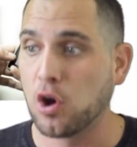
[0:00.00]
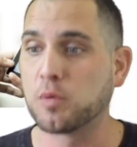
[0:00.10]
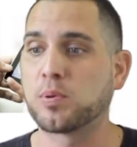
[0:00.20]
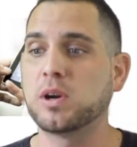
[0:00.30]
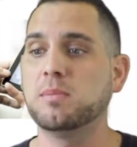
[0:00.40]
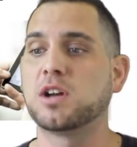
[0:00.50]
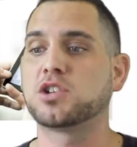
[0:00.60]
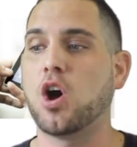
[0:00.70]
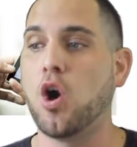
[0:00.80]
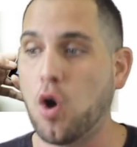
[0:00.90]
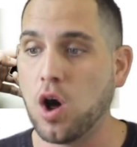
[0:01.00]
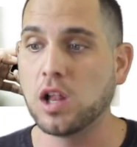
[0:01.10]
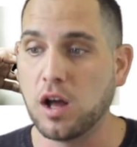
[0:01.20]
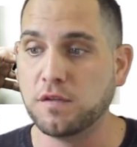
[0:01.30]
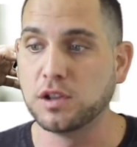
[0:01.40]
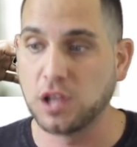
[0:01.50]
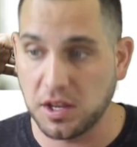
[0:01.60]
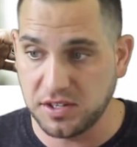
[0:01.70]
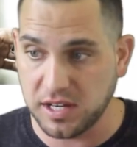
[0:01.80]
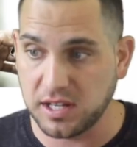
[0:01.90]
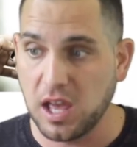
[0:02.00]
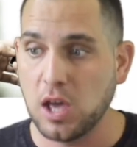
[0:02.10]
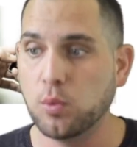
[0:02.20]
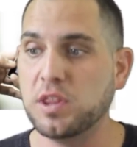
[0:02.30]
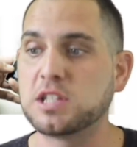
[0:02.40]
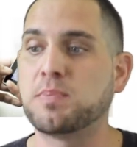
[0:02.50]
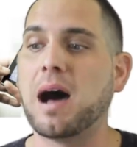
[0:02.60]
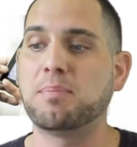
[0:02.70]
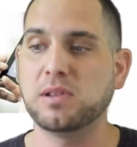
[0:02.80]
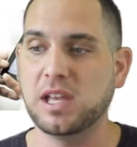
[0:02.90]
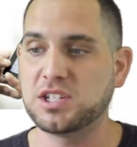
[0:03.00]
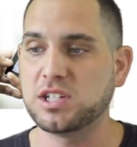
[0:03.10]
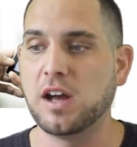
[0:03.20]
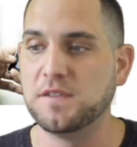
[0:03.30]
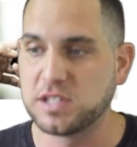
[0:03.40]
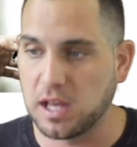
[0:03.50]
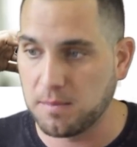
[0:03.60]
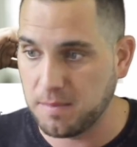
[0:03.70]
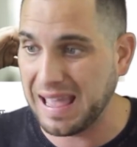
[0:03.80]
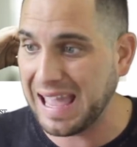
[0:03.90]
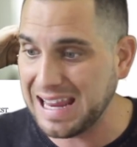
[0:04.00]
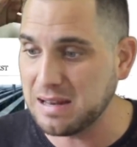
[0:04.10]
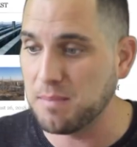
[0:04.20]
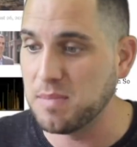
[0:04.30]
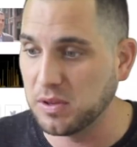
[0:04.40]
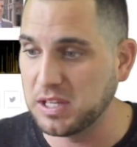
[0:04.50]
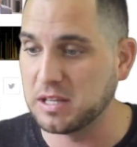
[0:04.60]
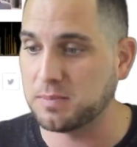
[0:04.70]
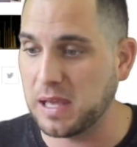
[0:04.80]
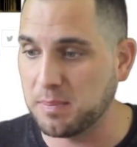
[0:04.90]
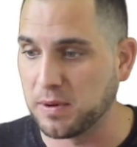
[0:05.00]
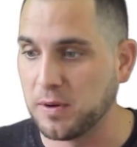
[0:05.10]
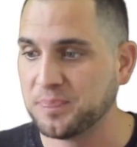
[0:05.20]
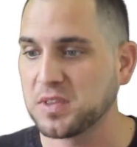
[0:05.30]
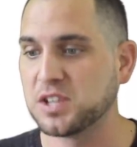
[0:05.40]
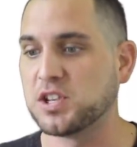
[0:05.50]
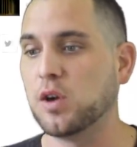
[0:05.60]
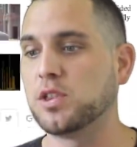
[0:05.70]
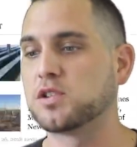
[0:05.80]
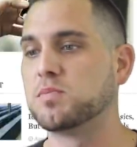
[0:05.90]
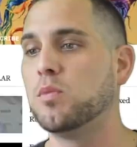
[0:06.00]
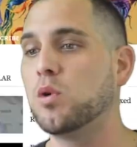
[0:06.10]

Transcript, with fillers: or pretty much all of London, with its population of some 8 million people. So there's